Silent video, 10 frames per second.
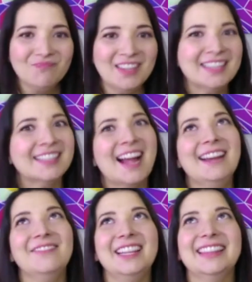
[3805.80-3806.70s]
It's
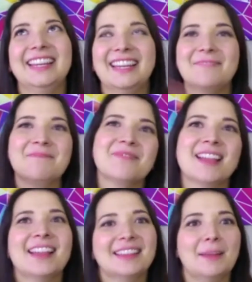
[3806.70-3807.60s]
kind of like the,
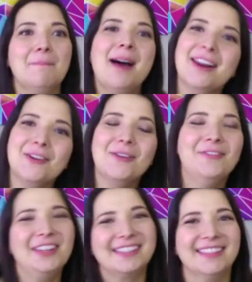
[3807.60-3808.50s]
the motto of
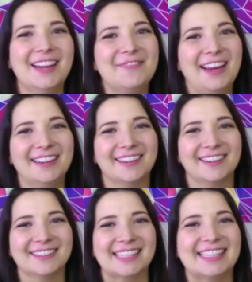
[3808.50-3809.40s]
us life
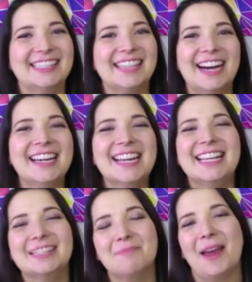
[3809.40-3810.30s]
editors is done
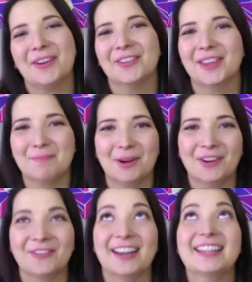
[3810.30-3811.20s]
is better than
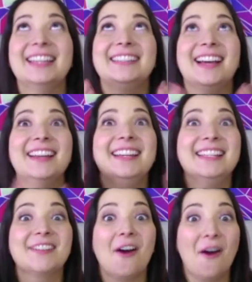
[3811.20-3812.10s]
perfect. Done
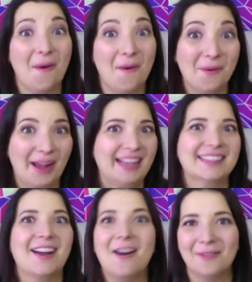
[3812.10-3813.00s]
is
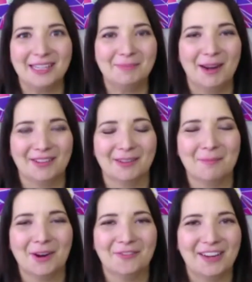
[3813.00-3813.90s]
always, always better
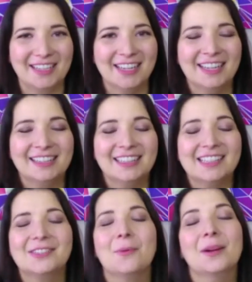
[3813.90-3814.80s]
than perfect.
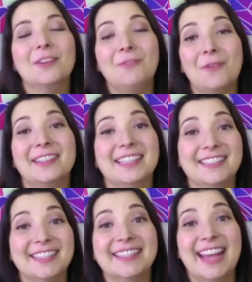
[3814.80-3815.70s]
So we're gonna focus on
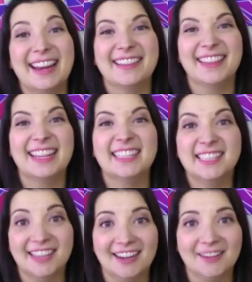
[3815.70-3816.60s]
just getting things done.